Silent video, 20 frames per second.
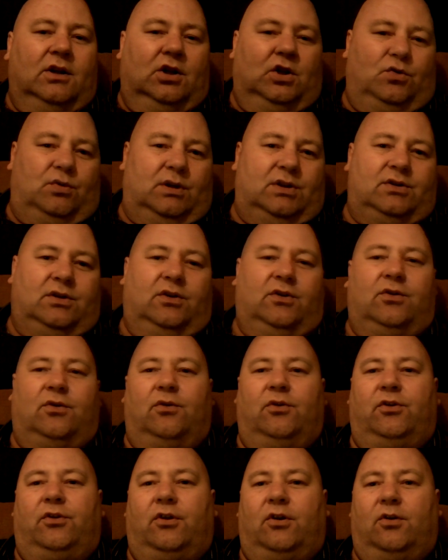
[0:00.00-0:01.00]
Christians
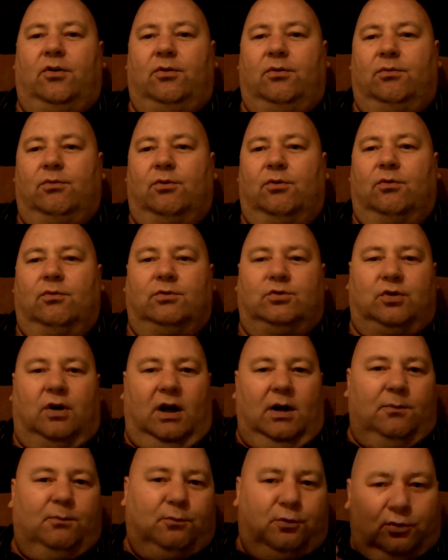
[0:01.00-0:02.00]
also will
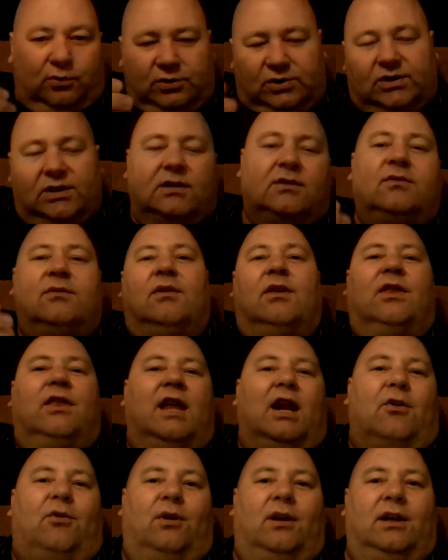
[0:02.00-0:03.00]
try and push
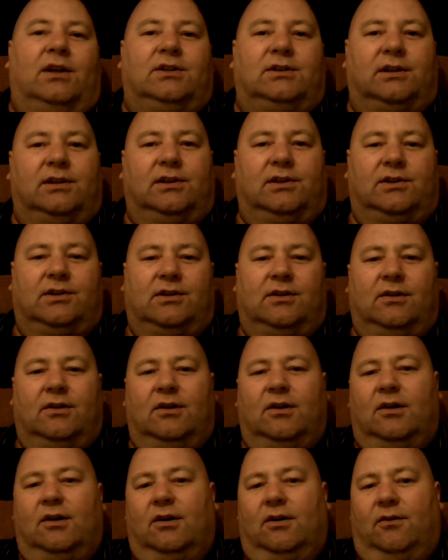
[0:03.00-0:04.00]
their religions
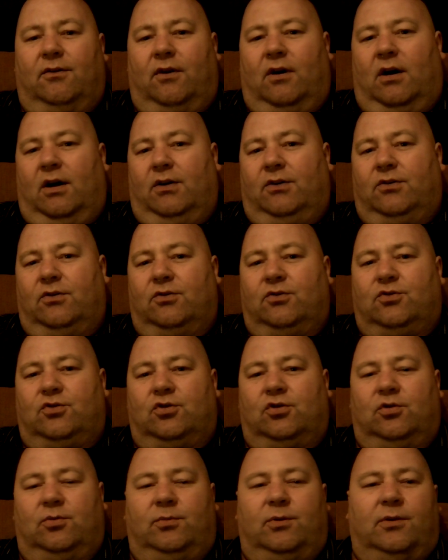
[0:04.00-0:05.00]
via
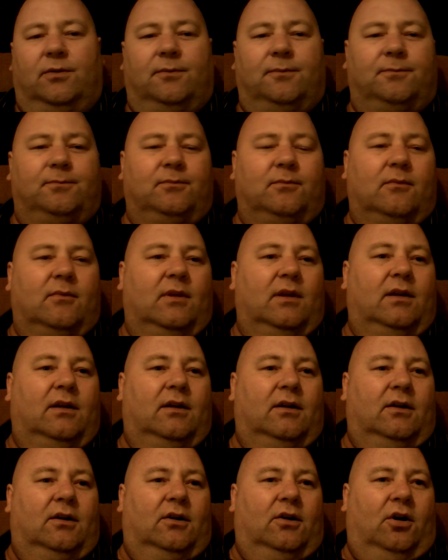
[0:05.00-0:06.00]
YouTube,
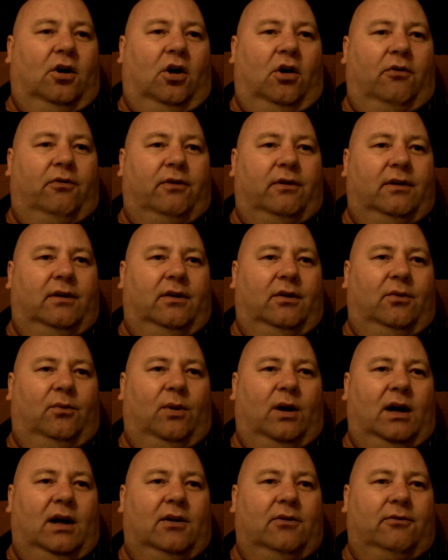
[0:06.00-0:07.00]
often in the
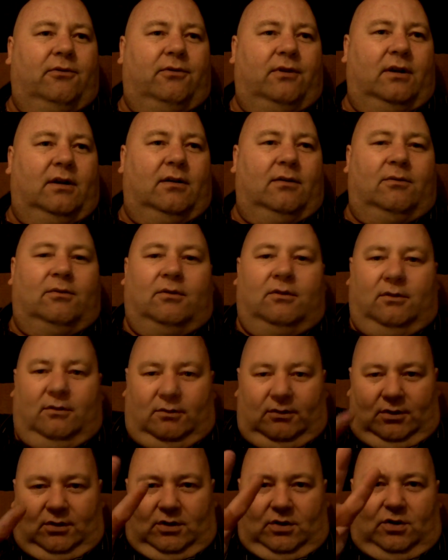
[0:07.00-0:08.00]
way of uh,
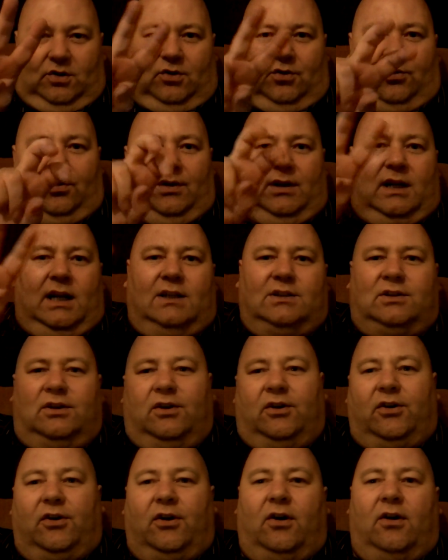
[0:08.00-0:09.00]
creation
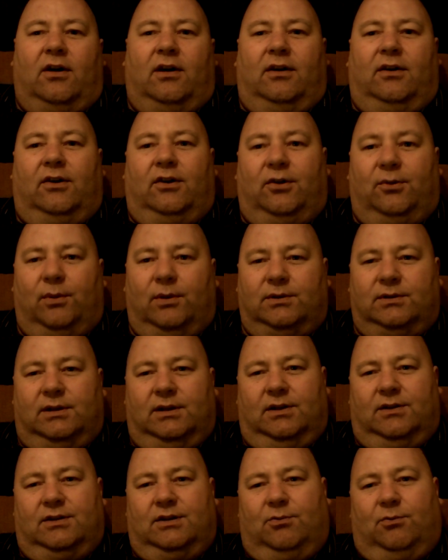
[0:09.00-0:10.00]
science, which
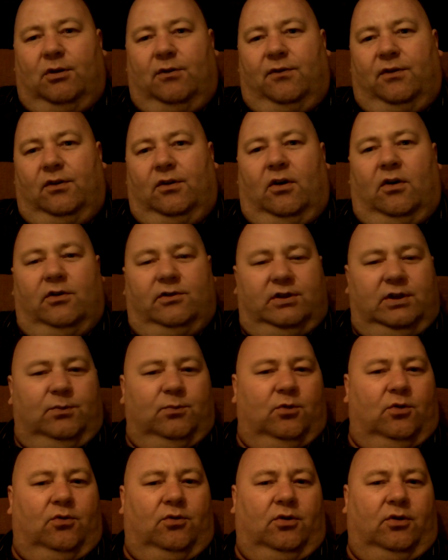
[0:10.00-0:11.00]
is somewhat of an
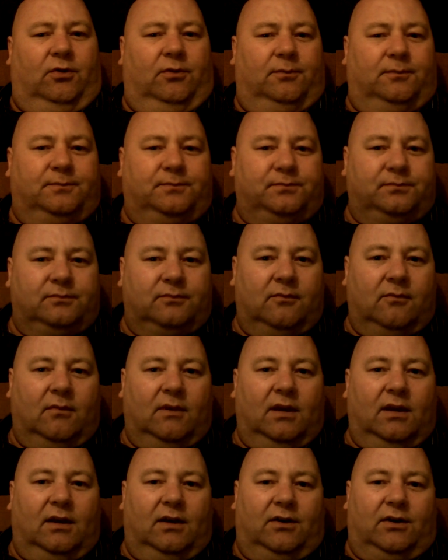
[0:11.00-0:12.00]
oxymoron,
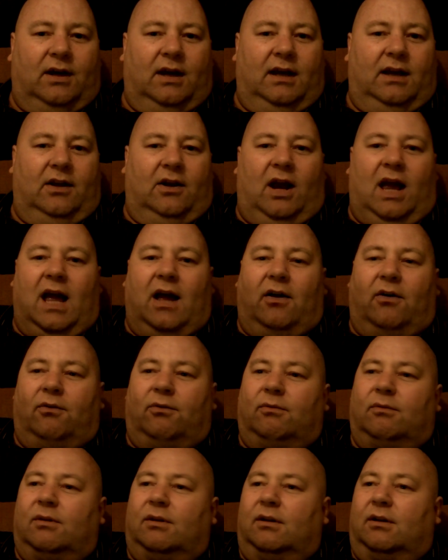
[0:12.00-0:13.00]
saying, you know, how
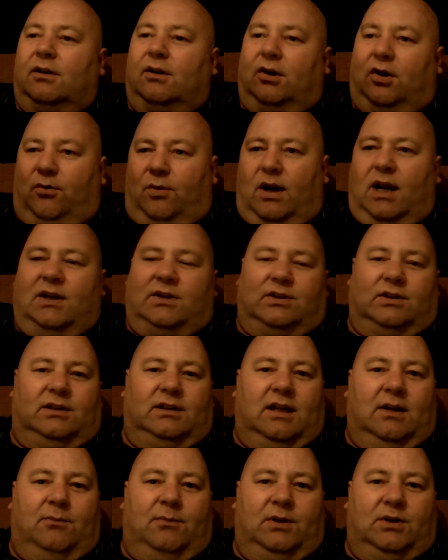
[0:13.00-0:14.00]
Creation
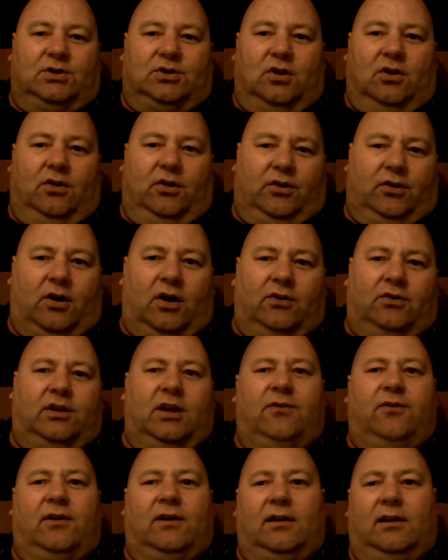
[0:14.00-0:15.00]
can be shown
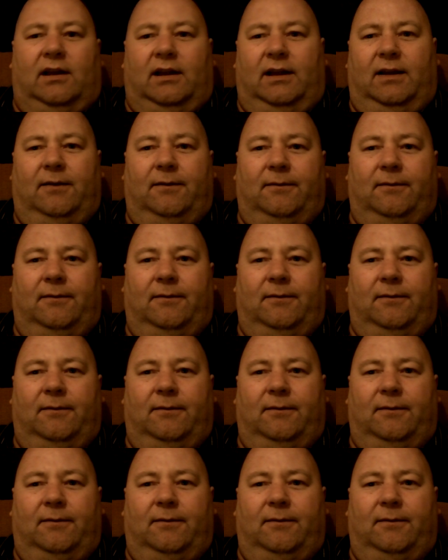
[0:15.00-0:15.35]
scientifically.